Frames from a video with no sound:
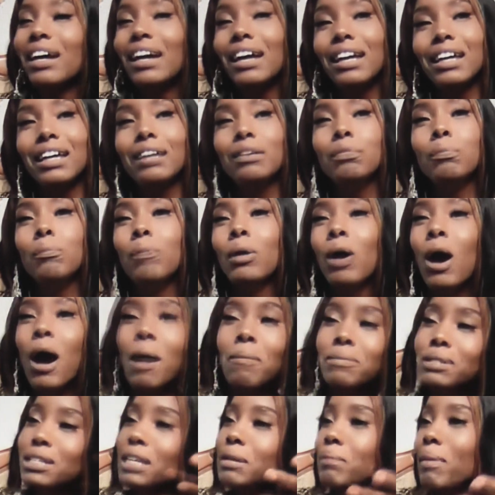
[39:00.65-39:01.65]
He
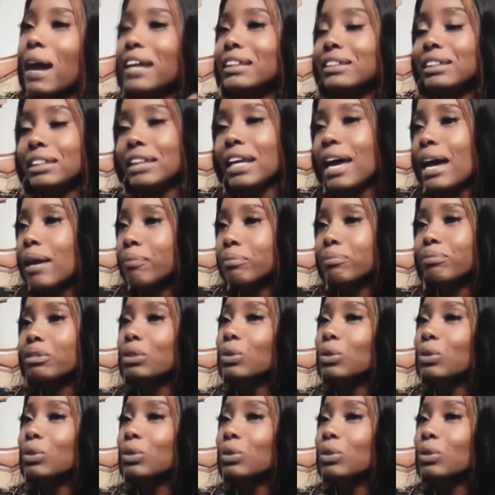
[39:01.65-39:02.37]
comes in my DM.